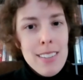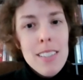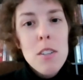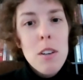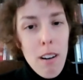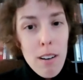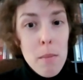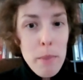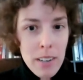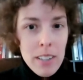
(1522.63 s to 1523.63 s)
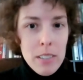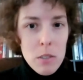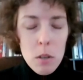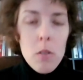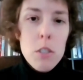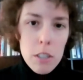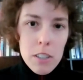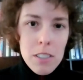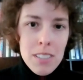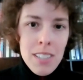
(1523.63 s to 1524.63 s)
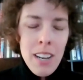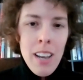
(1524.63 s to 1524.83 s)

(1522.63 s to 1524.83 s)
these are our American soldiers.